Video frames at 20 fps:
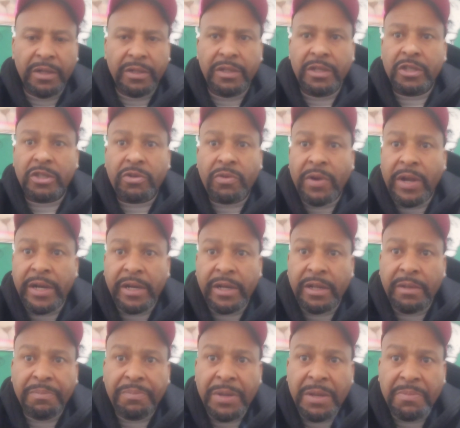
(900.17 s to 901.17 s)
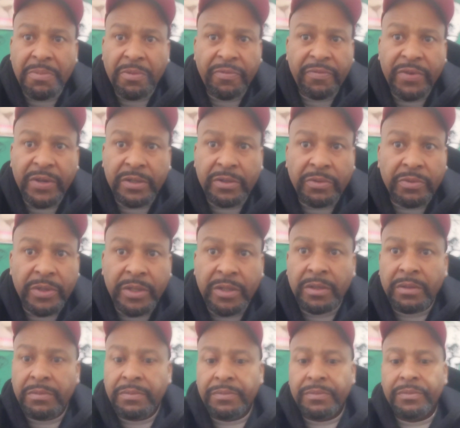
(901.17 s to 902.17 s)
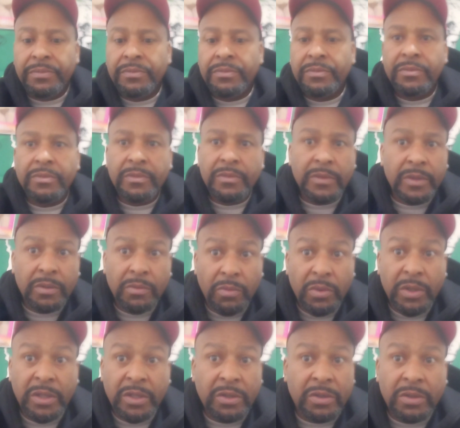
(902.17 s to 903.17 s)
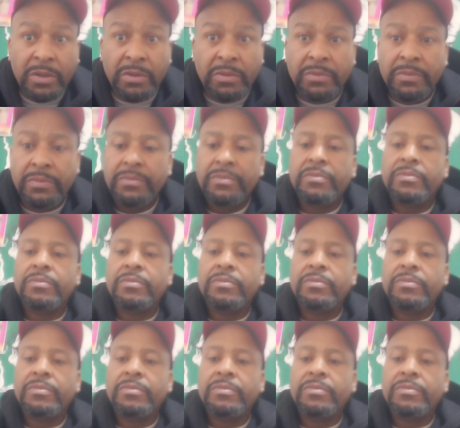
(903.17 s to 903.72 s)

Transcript: discrediting people victories. We just do.